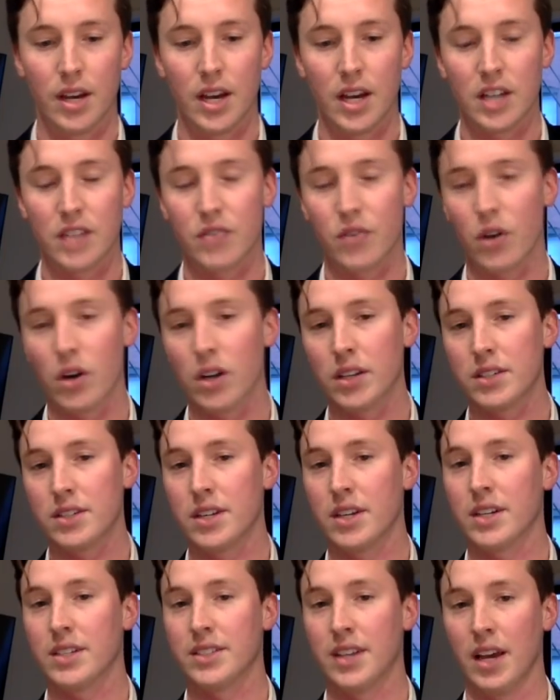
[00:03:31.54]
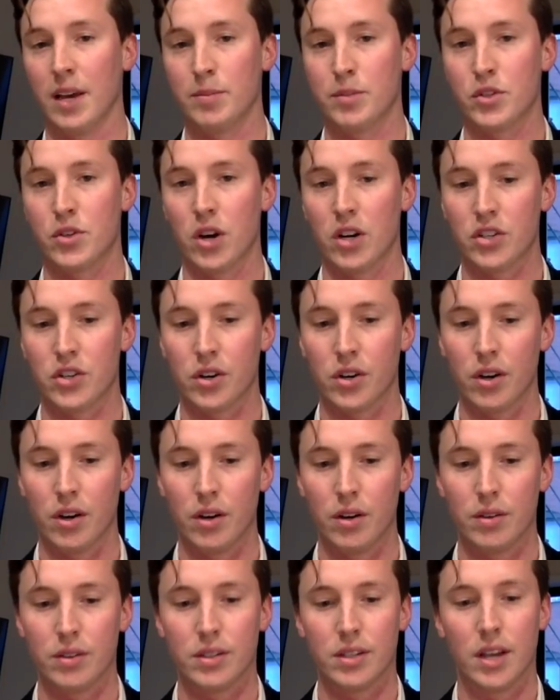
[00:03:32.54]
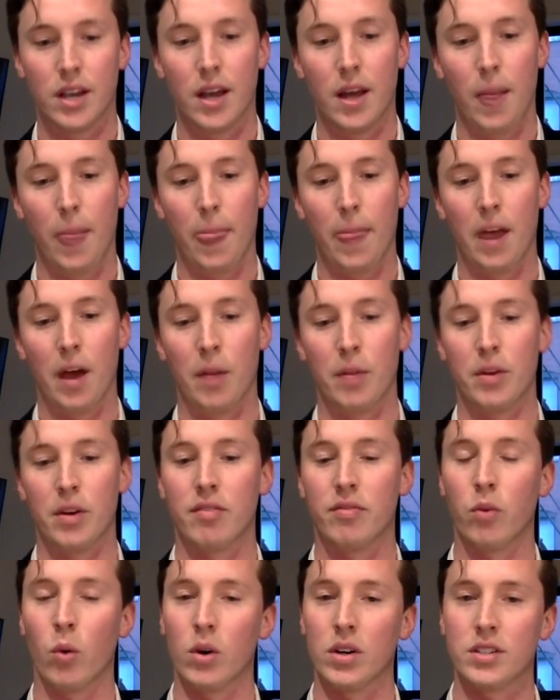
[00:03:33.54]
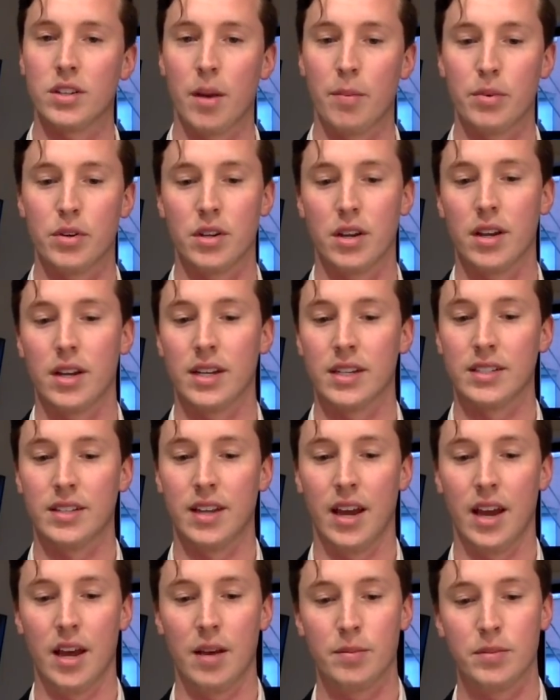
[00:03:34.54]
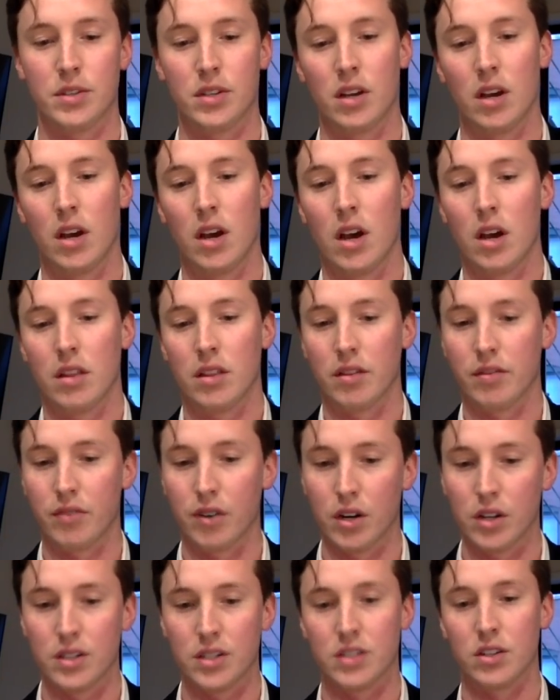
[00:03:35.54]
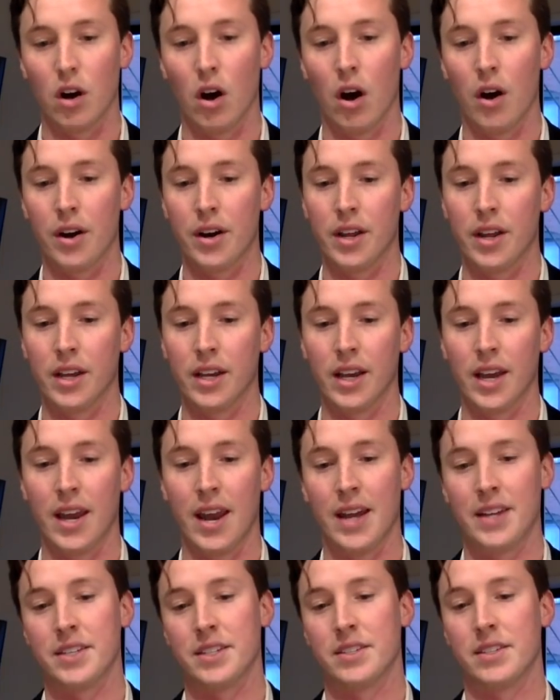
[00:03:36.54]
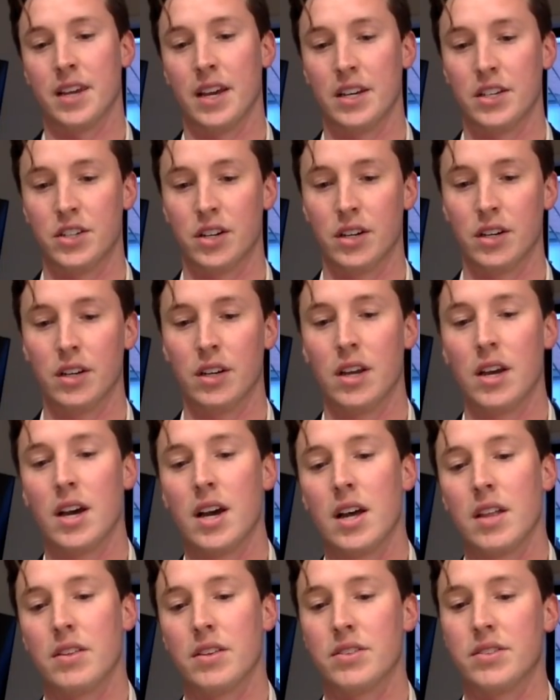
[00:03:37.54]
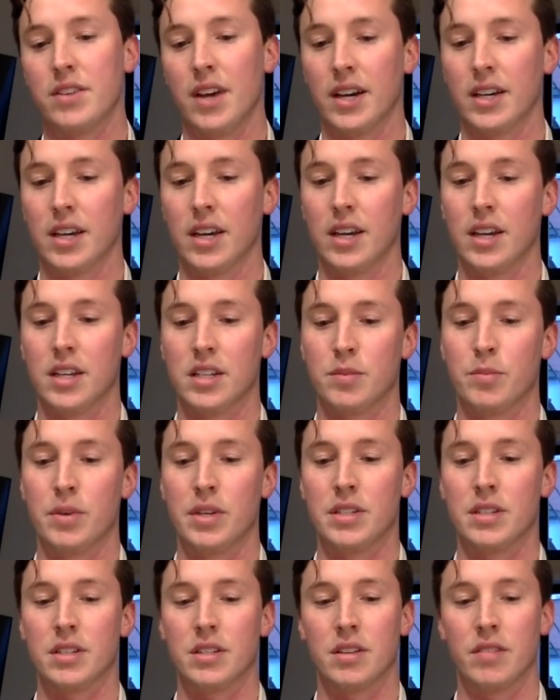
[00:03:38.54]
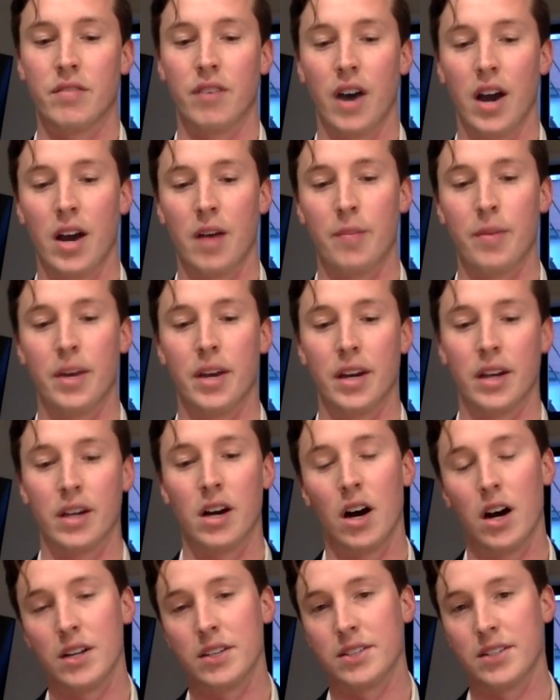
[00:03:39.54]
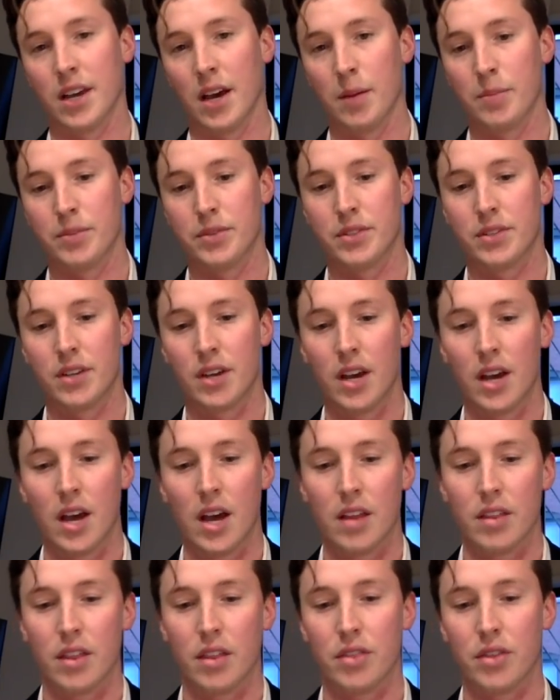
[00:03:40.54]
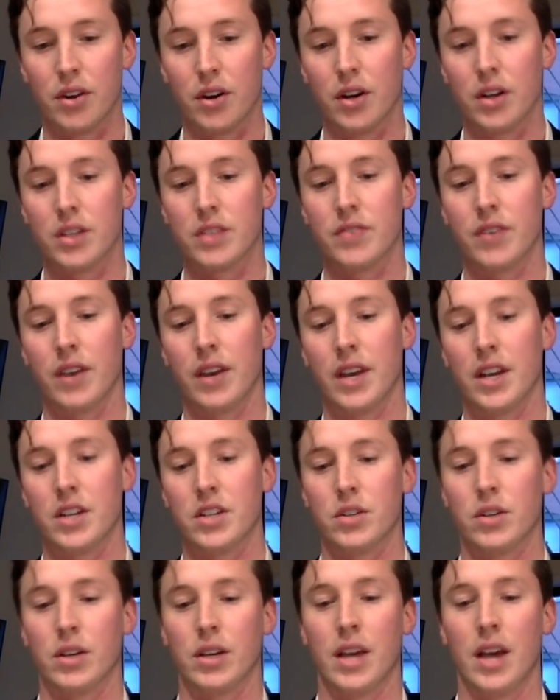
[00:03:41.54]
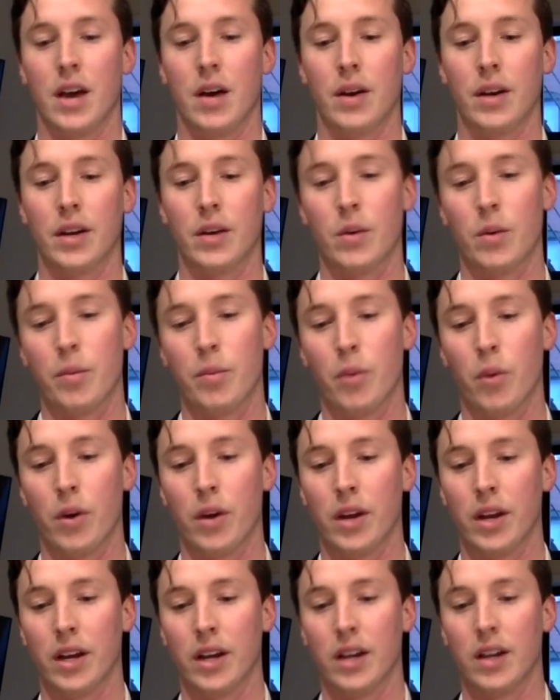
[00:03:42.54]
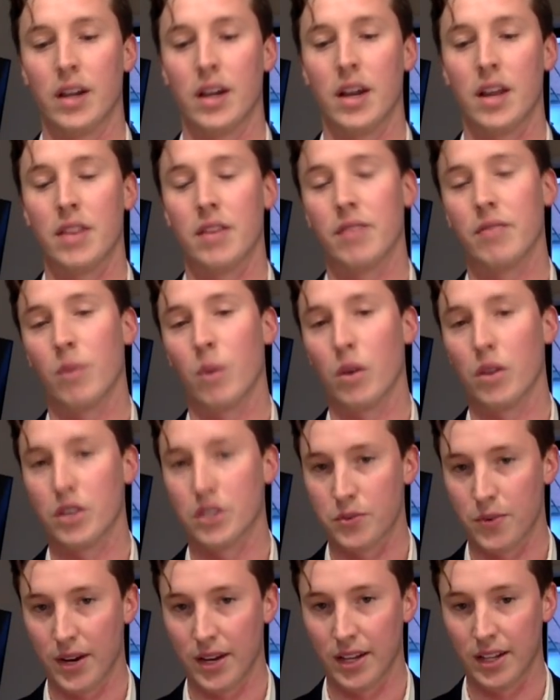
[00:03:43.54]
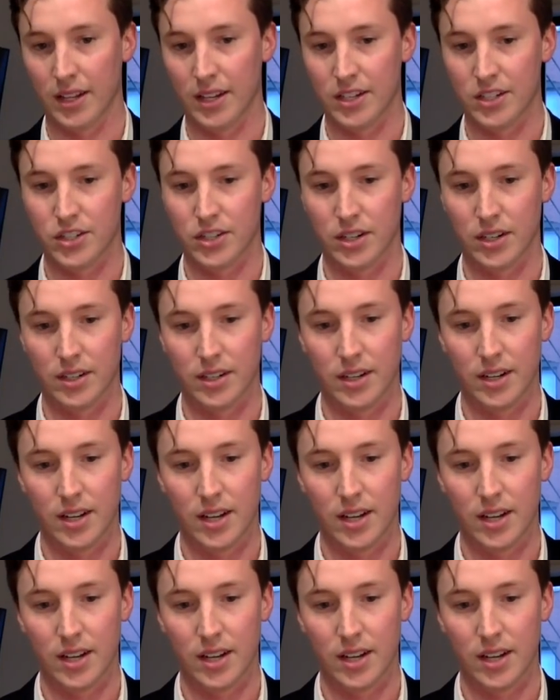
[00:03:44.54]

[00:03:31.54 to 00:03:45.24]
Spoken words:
As far as the exam structure goes, there are 4 separate exams. The first is auditing and attestation. The second is business environment and concepts. The third is financial accounting and reporting, and the 4th is regulation.